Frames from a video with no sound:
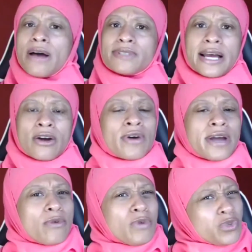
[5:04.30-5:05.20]
I was like,
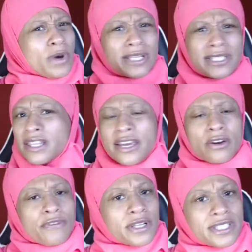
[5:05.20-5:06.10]
okay, which one is the
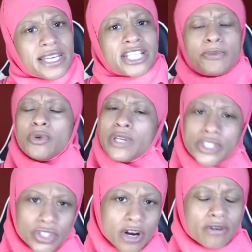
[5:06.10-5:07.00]
theater for the Teenage Mutant
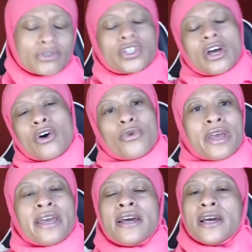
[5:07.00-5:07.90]
Ninja Turtle? So
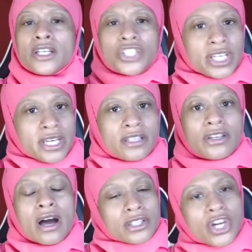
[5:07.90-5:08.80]
she
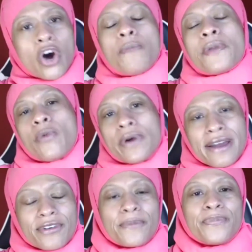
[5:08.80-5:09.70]
uh, told me or
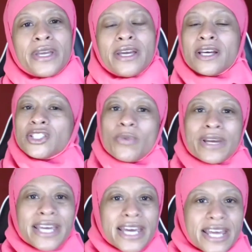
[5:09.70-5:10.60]
whatever. So
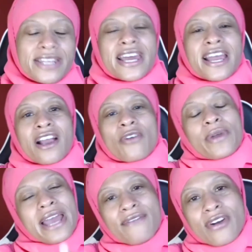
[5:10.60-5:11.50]
we get in there,
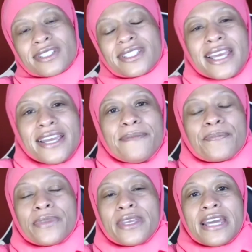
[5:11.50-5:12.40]
we have our seat,
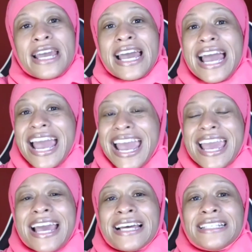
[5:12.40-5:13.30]

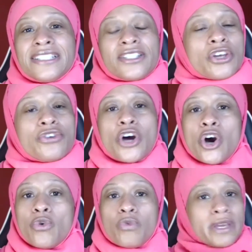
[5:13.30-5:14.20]
and you know